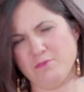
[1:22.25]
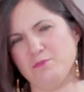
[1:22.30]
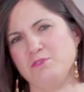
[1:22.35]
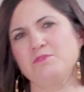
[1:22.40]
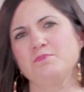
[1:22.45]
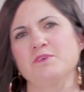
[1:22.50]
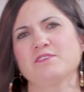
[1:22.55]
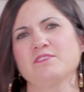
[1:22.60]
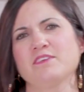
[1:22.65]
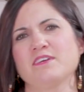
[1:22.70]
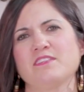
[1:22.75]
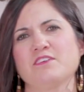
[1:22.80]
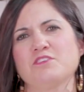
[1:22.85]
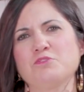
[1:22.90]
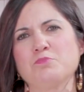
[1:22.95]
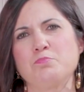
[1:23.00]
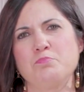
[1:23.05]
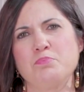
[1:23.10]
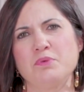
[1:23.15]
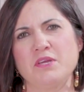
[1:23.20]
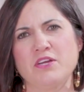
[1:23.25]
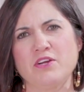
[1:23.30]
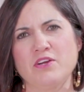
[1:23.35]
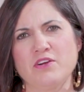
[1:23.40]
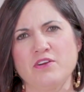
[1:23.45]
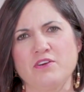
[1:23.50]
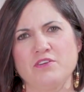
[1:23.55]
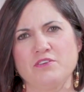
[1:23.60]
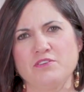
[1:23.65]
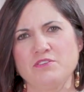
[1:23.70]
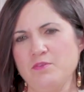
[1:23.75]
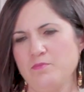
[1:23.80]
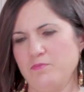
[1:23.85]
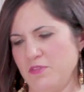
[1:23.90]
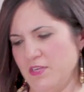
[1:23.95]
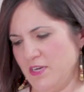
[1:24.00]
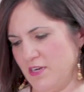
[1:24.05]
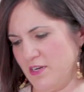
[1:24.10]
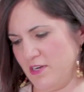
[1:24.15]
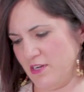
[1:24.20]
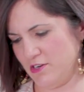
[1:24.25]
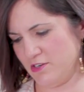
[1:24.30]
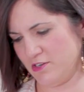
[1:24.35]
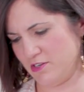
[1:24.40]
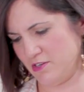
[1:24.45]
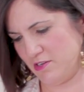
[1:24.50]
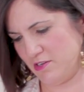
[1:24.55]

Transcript: It almost smells like there's beer or something in here